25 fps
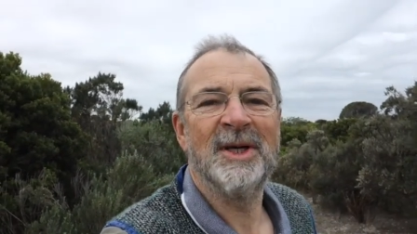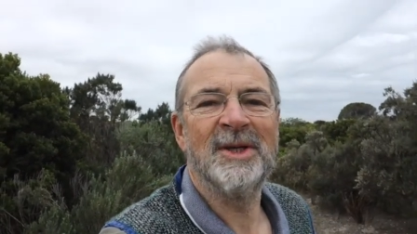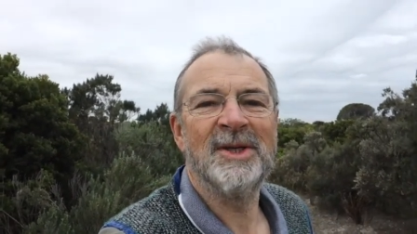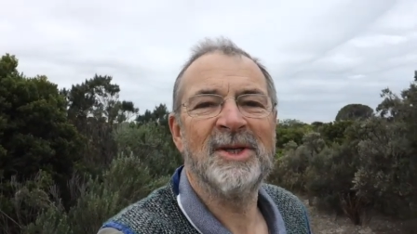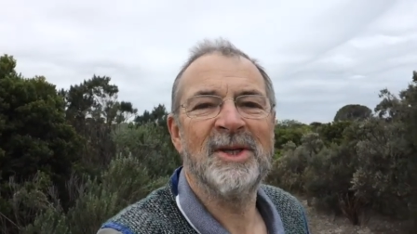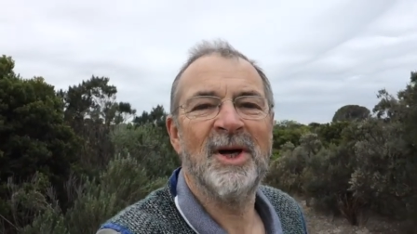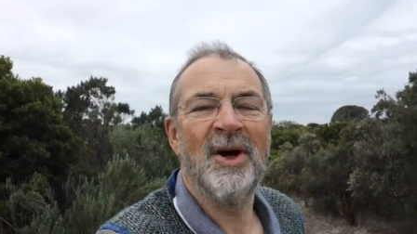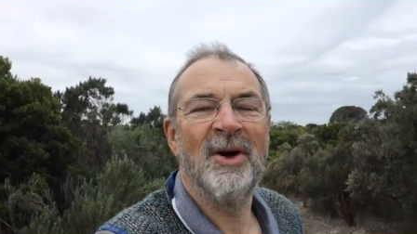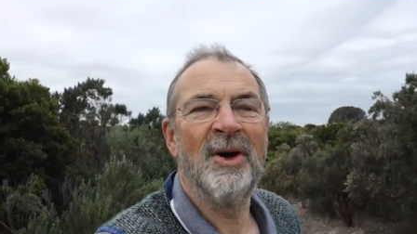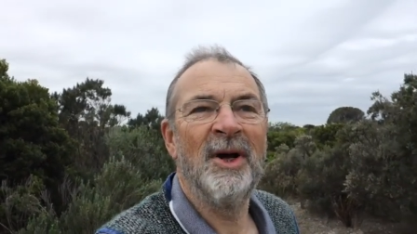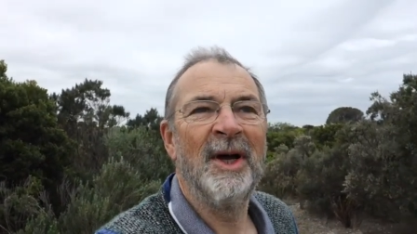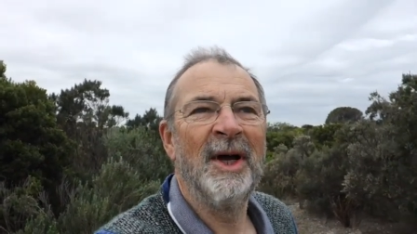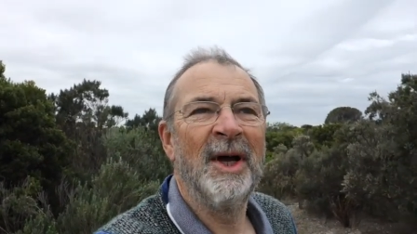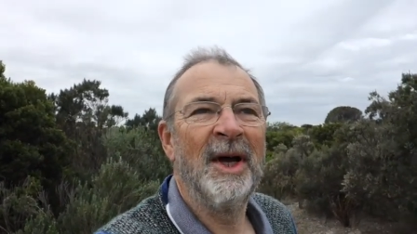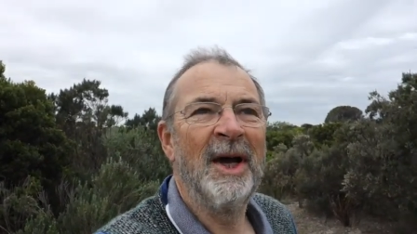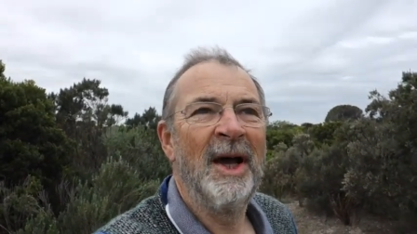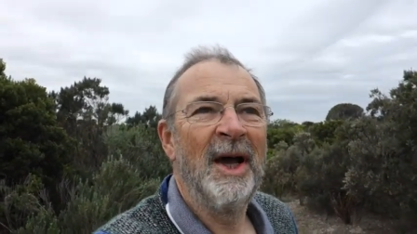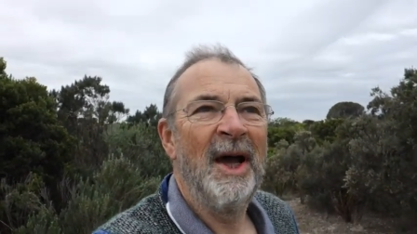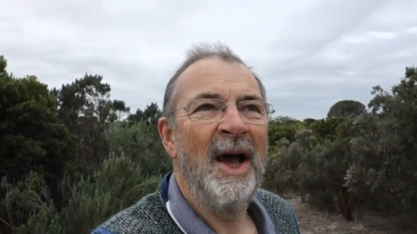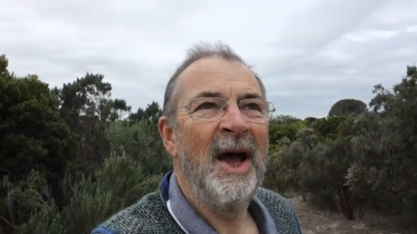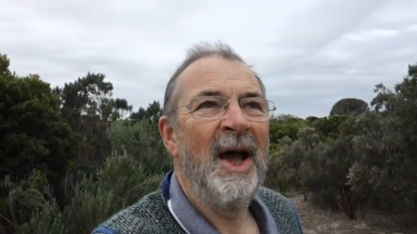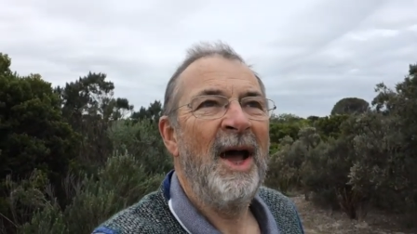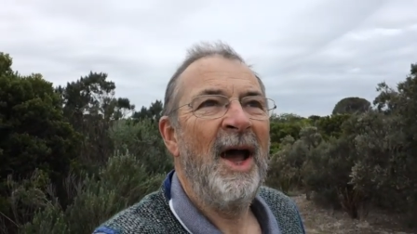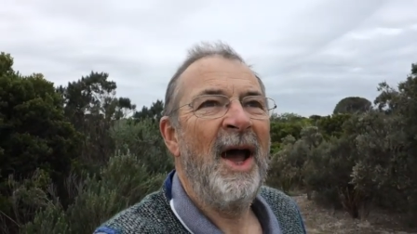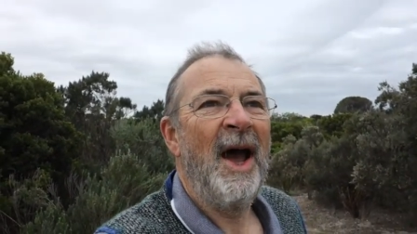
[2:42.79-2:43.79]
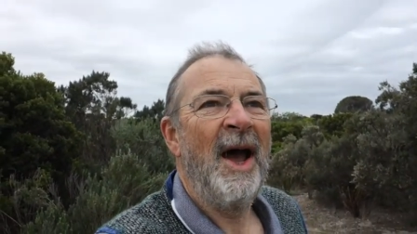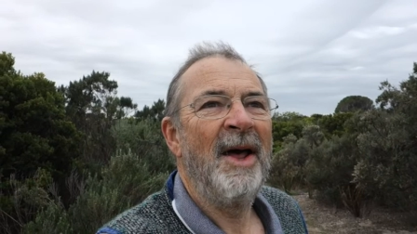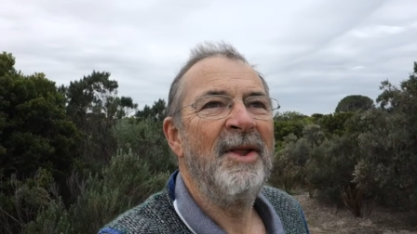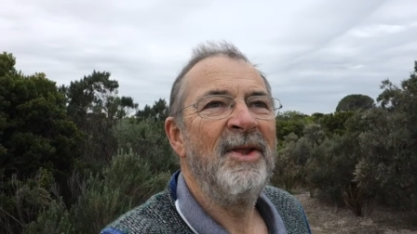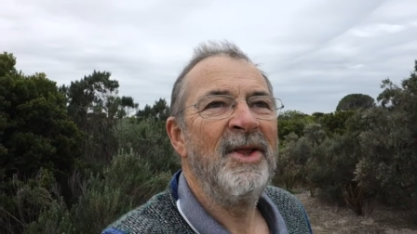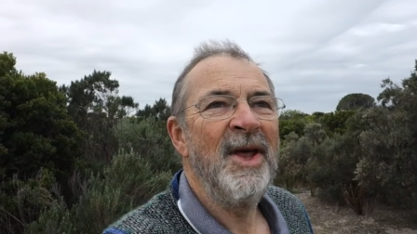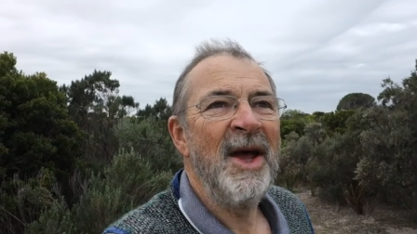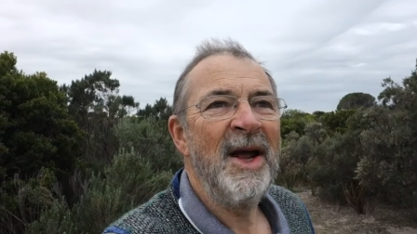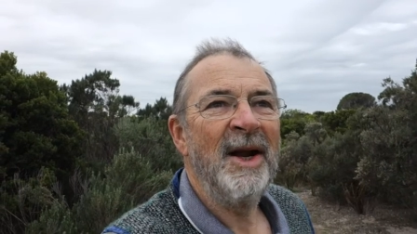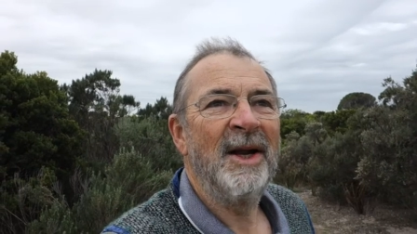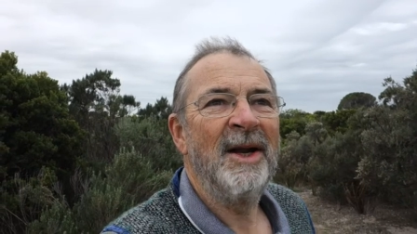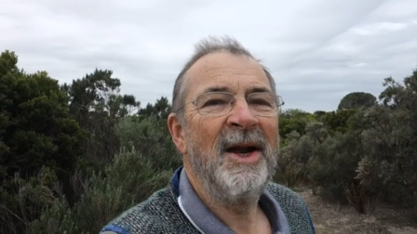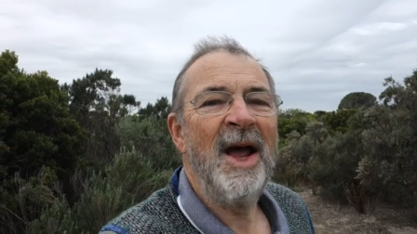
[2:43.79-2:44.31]
So, And
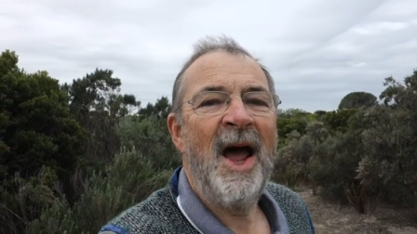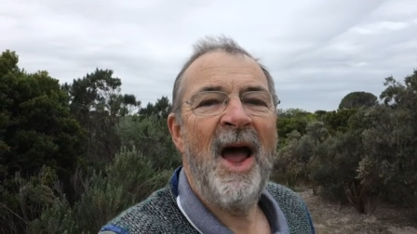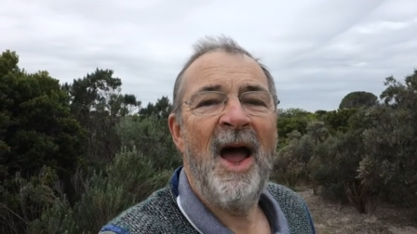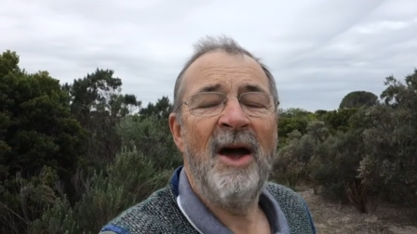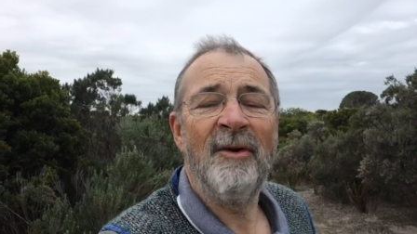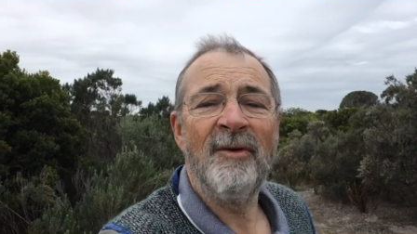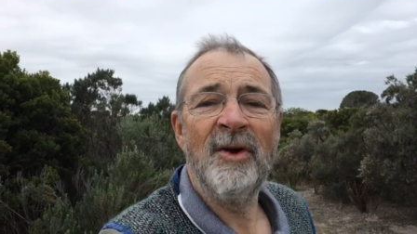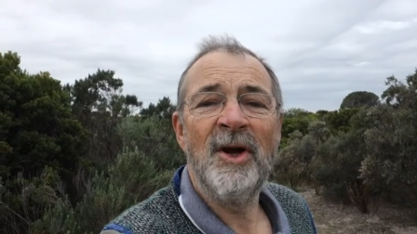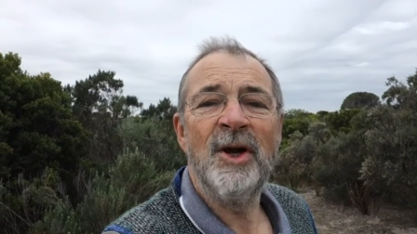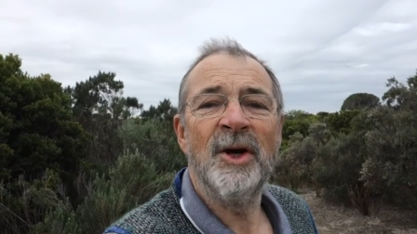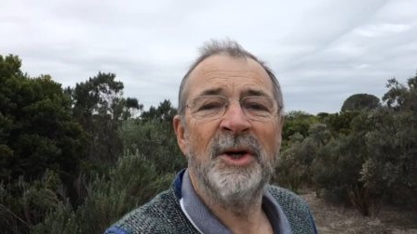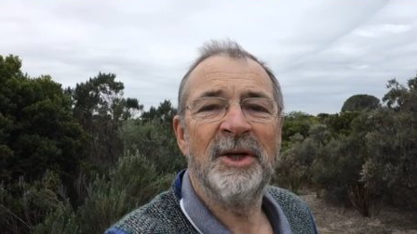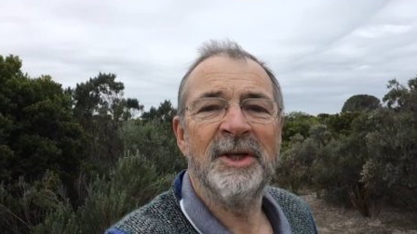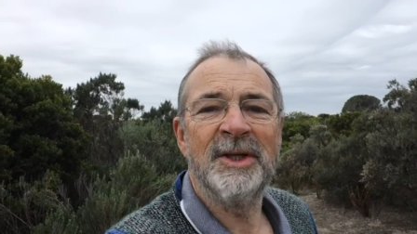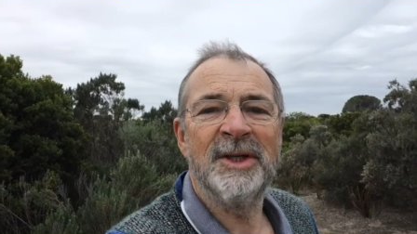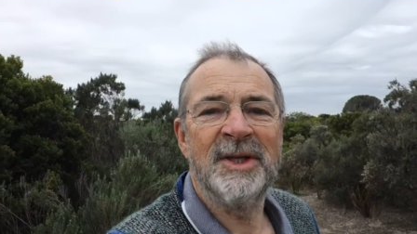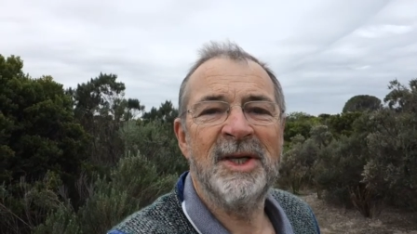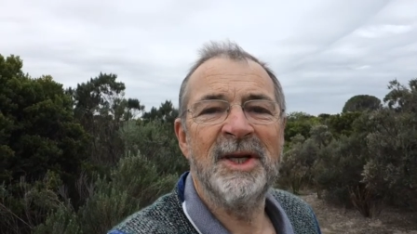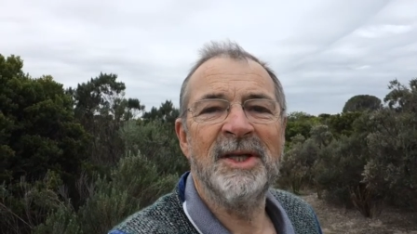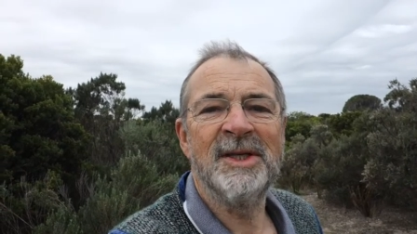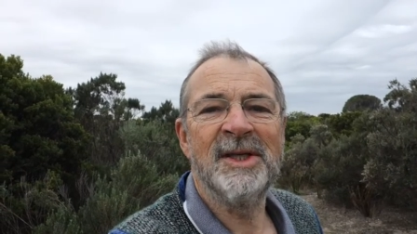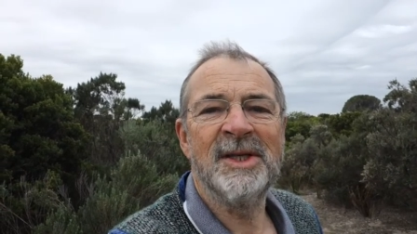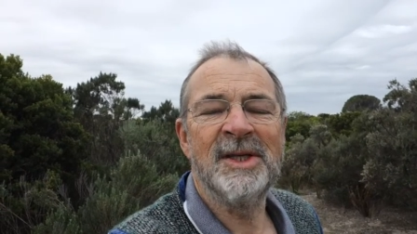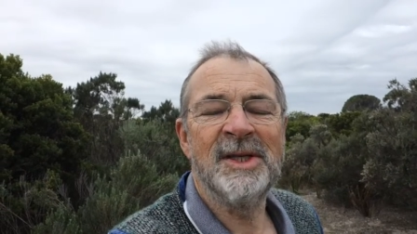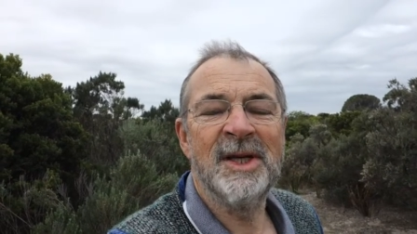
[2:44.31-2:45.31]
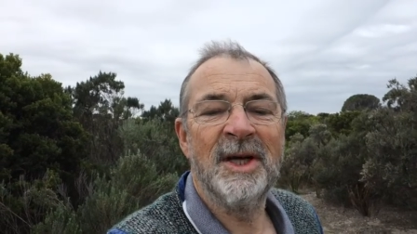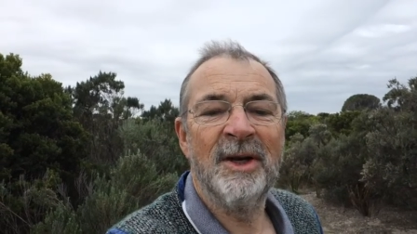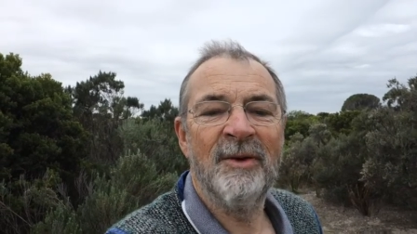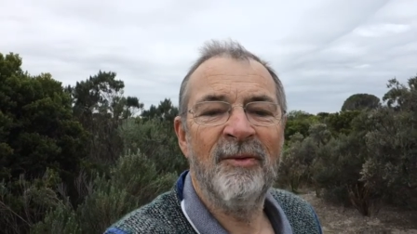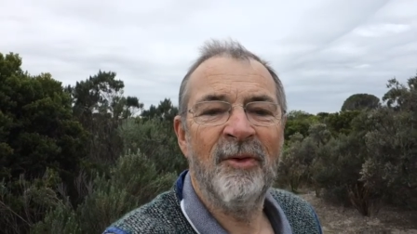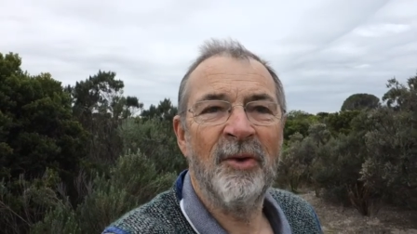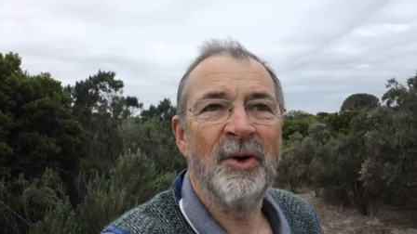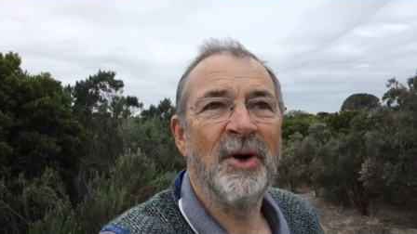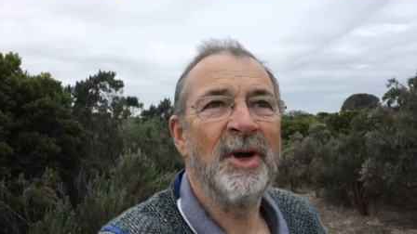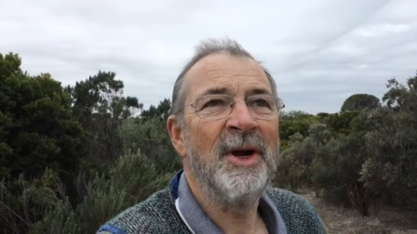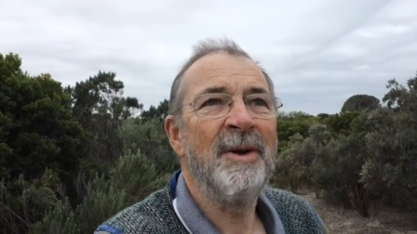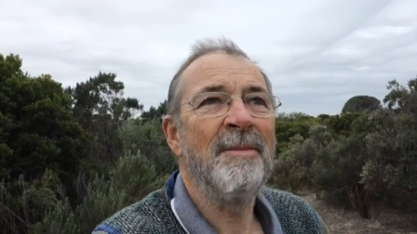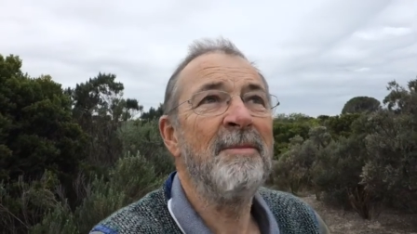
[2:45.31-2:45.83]
then have a look at this
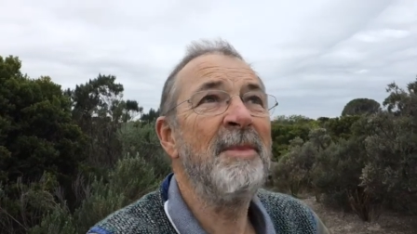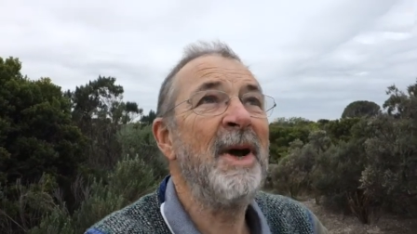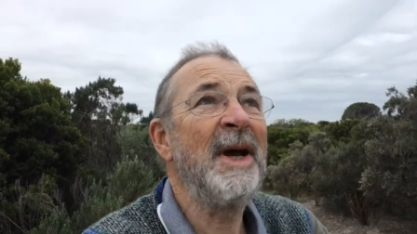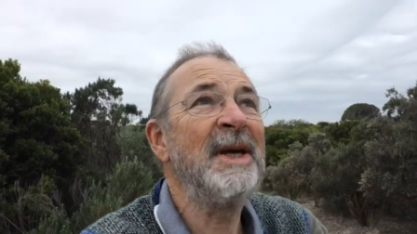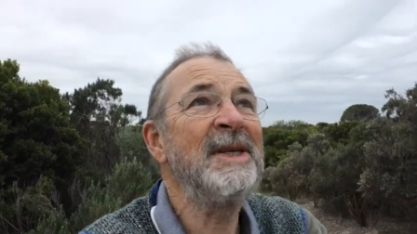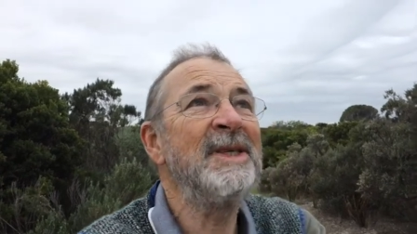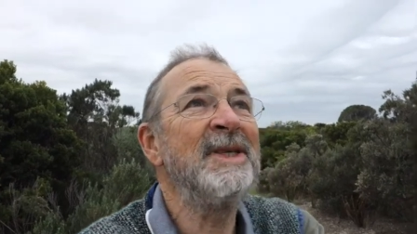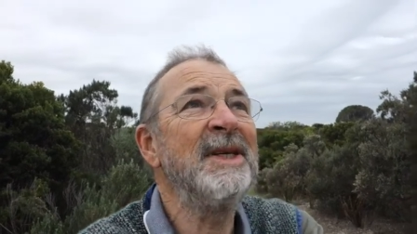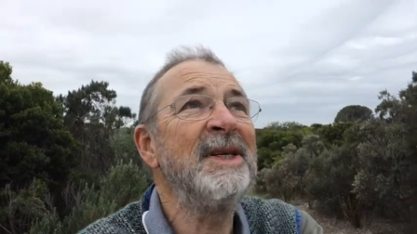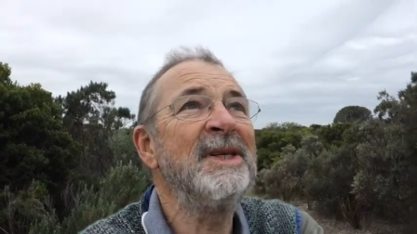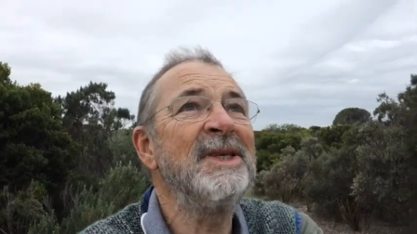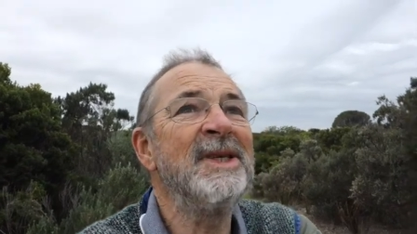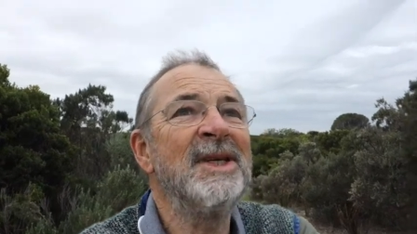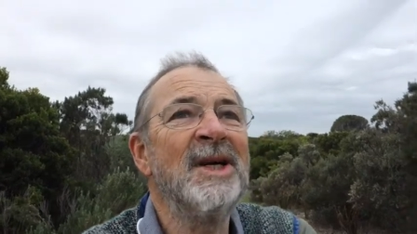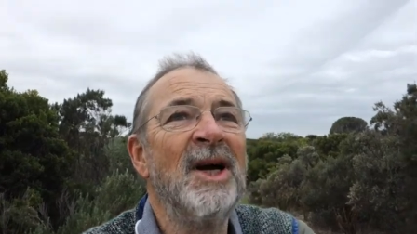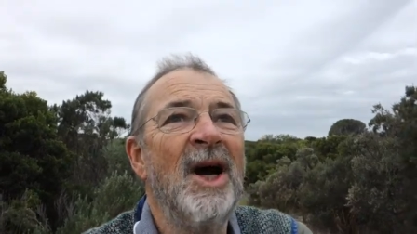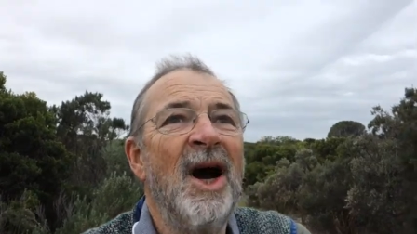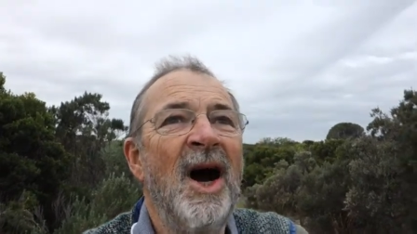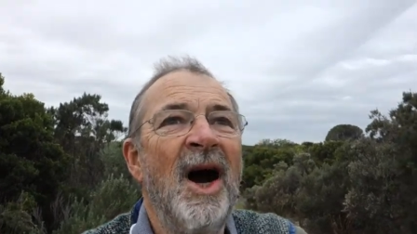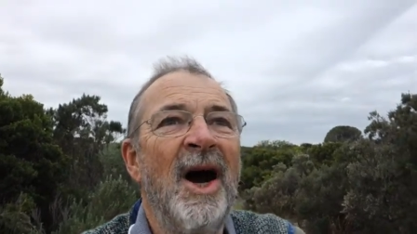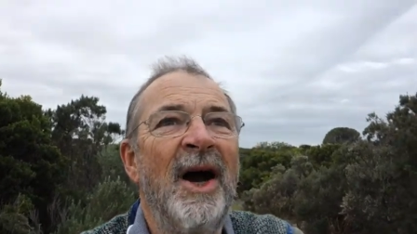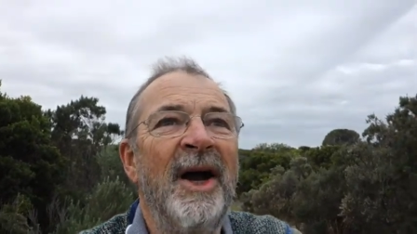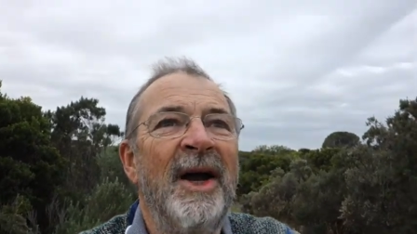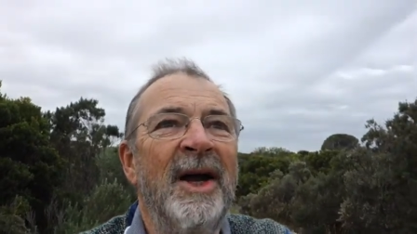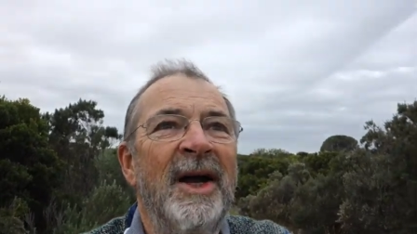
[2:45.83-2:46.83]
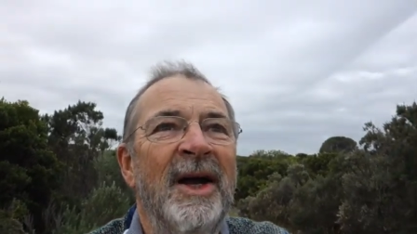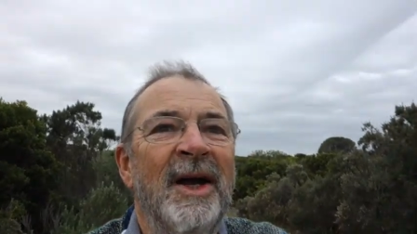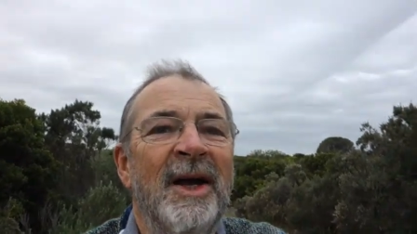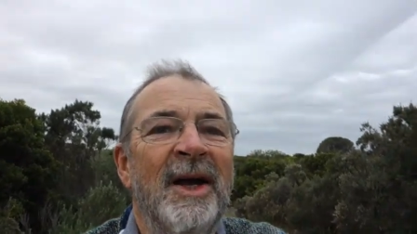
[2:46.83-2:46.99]
for an amazing sky.